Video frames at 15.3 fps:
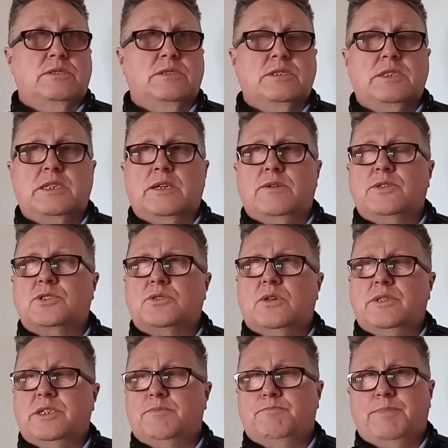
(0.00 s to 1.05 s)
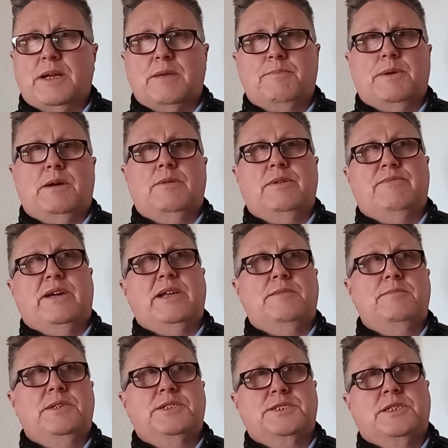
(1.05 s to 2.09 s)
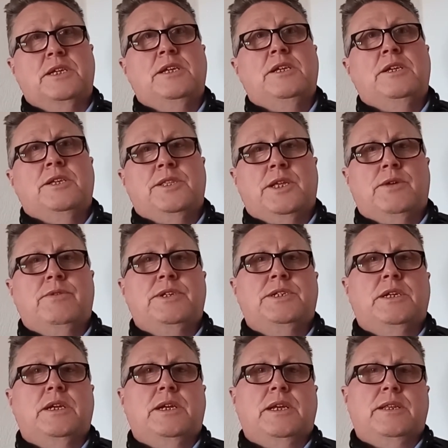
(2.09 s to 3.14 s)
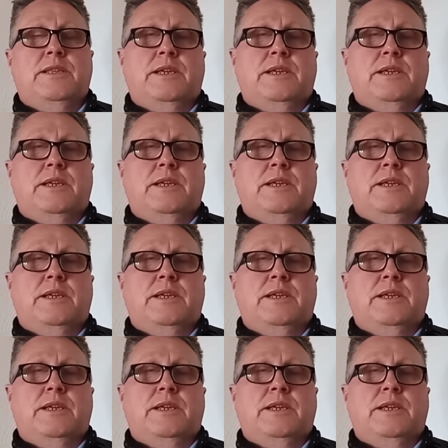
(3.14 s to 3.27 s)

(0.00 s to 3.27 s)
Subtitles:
You know, it's got this backbone of Aramis, the original in it.